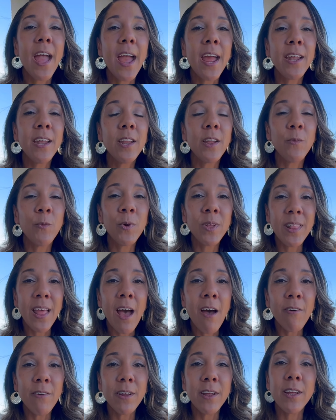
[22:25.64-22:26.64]
and
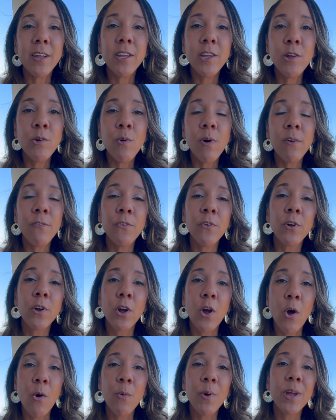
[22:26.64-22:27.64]
without it, you are
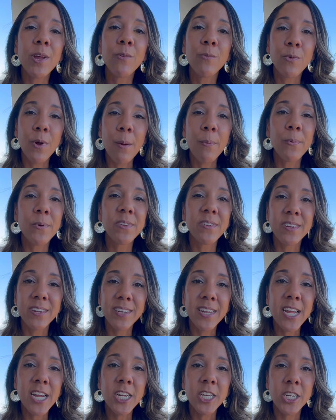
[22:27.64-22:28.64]
forgoing
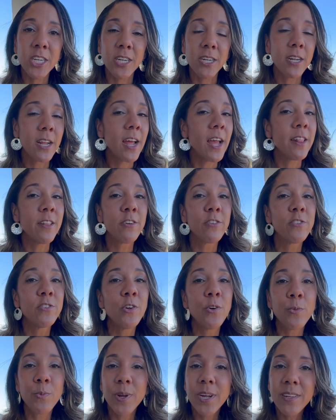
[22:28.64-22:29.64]
representation. And there's
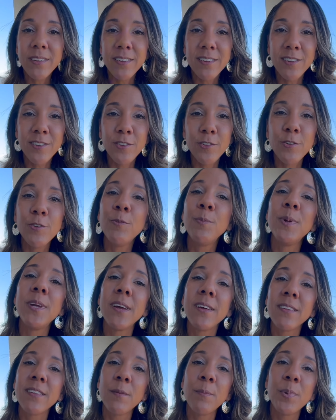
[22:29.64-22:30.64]
no reason to,
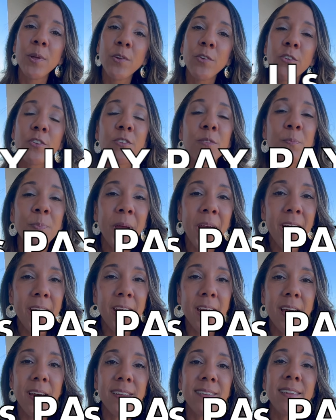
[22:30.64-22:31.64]
because the builders
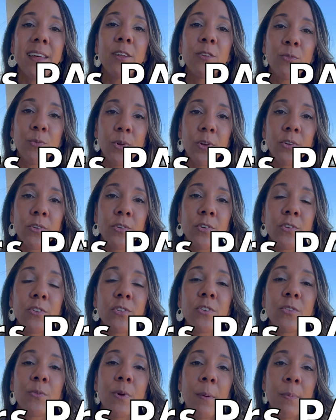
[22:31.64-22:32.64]
pay us as
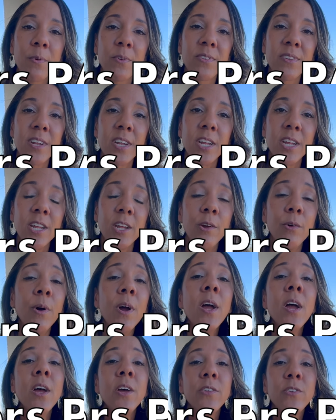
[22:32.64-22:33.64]
realtors to represent you.
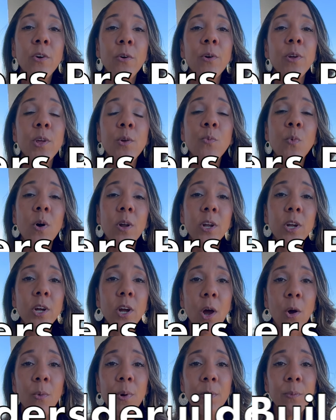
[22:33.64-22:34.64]
So you want to
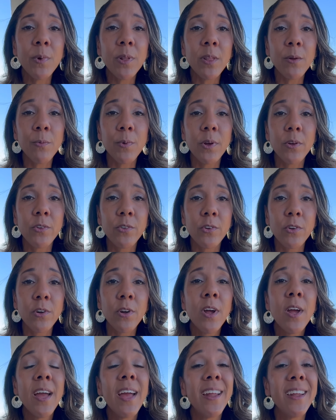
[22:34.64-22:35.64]
go in with a
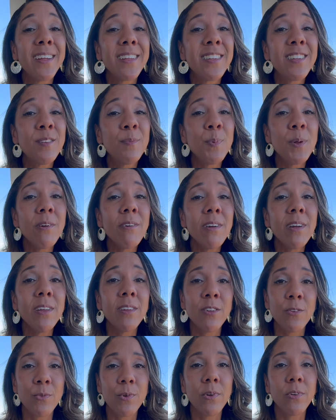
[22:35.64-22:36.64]
realtor, an
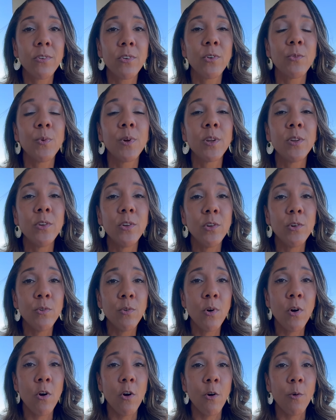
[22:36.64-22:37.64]
experienced realtor with
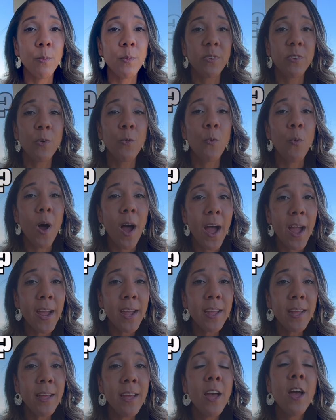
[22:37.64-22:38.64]
new homes.
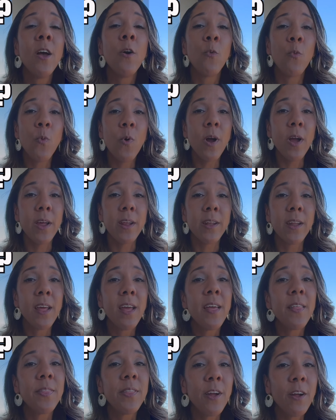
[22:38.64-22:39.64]
Why? One,
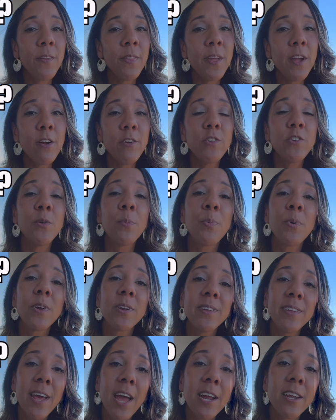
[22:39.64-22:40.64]
they're there to
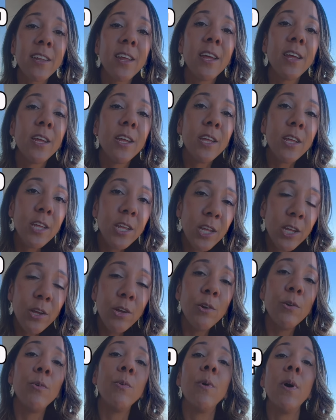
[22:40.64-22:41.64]
protect
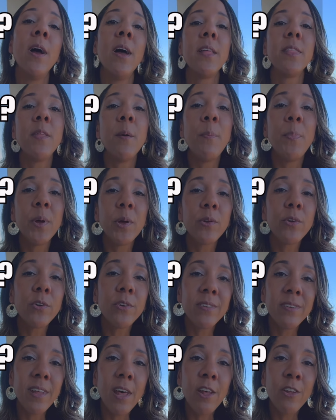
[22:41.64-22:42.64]
you. The
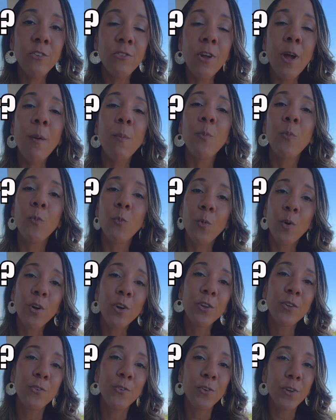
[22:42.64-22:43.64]
builder's sales rep
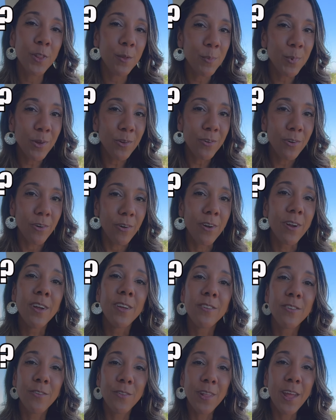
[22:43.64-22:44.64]
works for the builder,
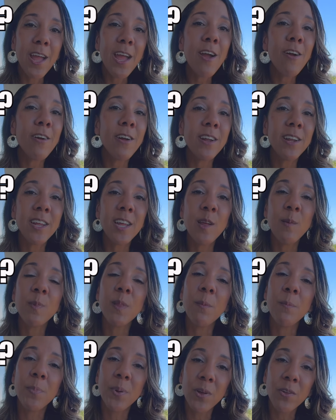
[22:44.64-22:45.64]
so they are going to keep
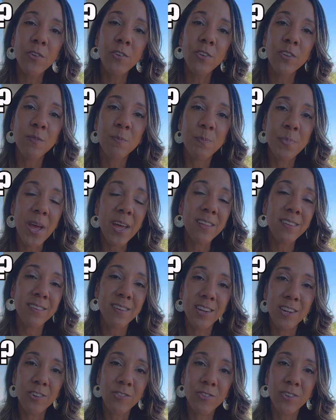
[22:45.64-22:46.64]
the builder's
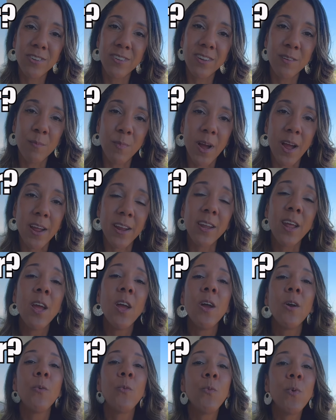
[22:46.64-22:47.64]
best interest in mind.
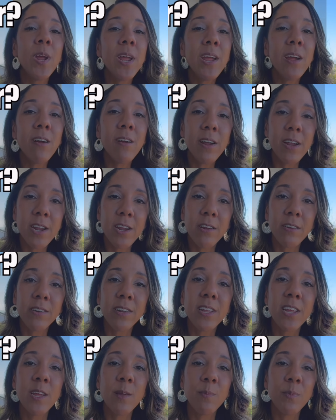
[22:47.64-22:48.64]
We are here
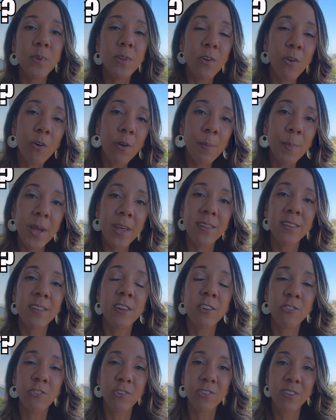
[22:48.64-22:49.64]
to keep your best
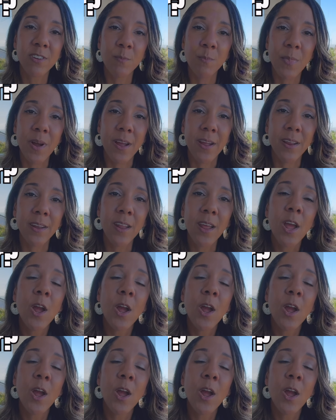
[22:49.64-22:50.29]
interest in mind.